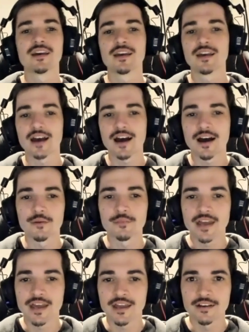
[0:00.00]
um,
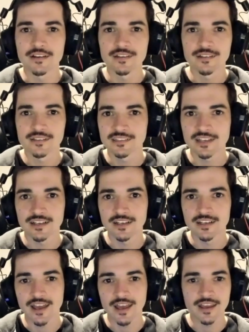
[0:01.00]
and
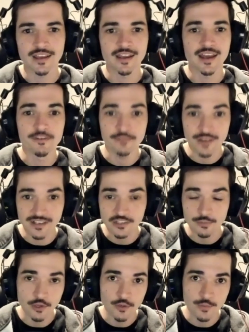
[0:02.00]
studied a advanced
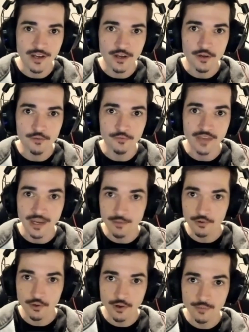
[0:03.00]
diploma of game
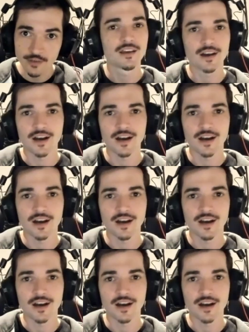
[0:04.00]
programming.